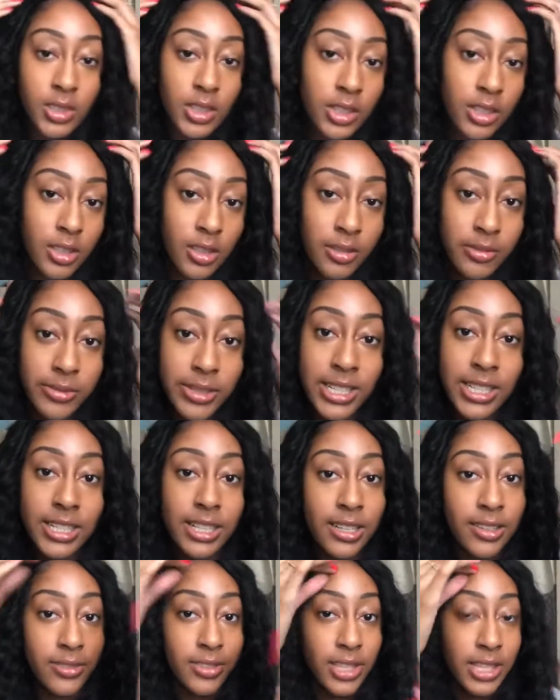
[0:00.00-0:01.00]
All right,
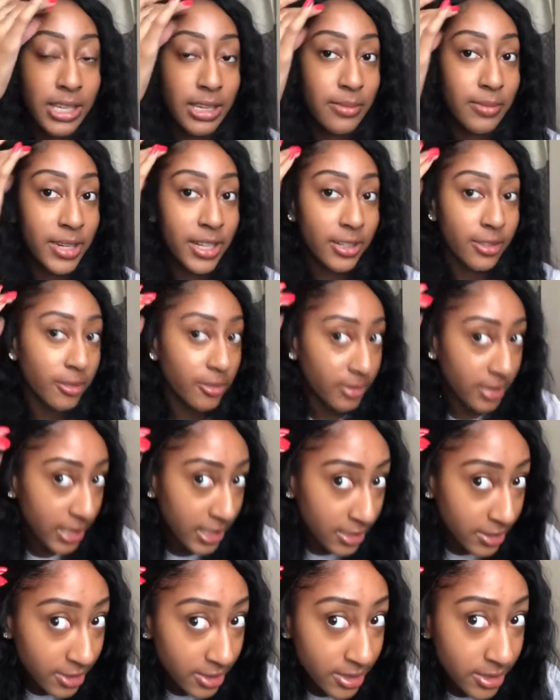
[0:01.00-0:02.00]
I've laid my own
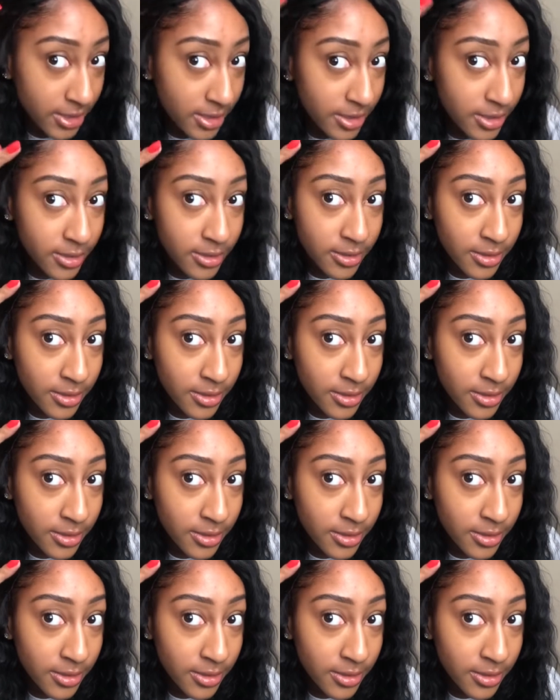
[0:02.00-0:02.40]
edges